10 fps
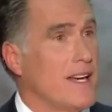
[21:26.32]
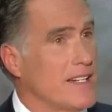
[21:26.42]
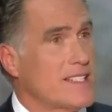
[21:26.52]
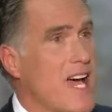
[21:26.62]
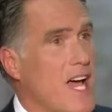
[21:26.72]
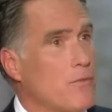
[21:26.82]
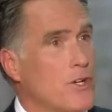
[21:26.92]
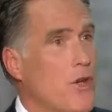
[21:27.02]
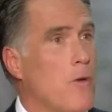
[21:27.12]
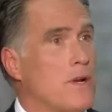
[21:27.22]
And at a
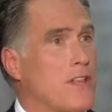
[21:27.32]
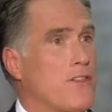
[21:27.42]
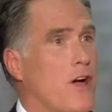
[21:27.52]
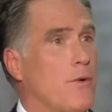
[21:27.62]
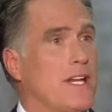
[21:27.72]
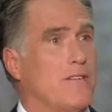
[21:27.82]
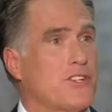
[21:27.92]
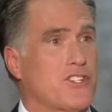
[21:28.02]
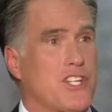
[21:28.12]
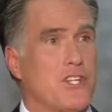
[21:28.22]
time when nobody thought we'd
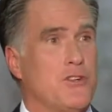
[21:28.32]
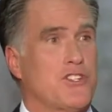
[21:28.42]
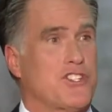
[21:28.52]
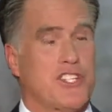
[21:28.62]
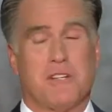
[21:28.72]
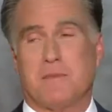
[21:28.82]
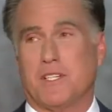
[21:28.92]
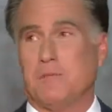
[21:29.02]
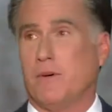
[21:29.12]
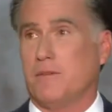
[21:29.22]
ever see a new steel
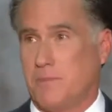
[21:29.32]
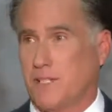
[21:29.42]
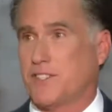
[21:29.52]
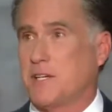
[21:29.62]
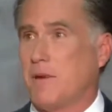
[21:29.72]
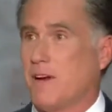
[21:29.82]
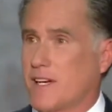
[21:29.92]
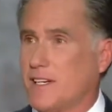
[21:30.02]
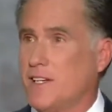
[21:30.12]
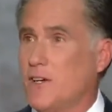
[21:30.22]
mill built in
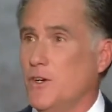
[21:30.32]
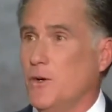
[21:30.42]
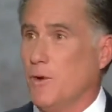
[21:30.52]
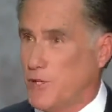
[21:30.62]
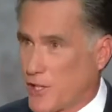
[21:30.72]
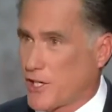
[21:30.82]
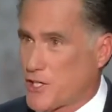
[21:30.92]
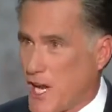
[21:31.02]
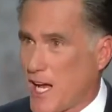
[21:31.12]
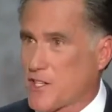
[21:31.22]
America, we took
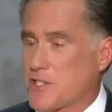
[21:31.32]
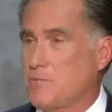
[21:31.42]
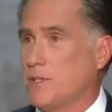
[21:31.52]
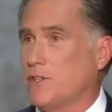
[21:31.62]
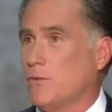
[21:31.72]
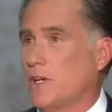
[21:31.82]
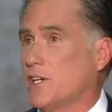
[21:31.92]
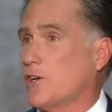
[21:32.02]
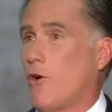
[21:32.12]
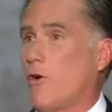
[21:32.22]
a chance and built
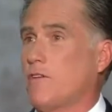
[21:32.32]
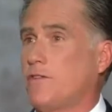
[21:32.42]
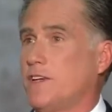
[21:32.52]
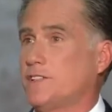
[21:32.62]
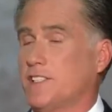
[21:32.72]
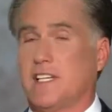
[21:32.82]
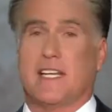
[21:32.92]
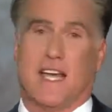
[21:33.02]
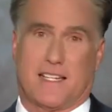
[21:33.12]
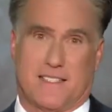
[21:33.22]
one in a cornfield in
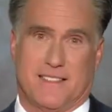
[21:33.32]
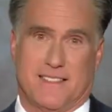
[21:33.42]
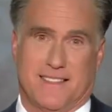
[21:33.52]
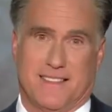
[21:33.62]
Indiana.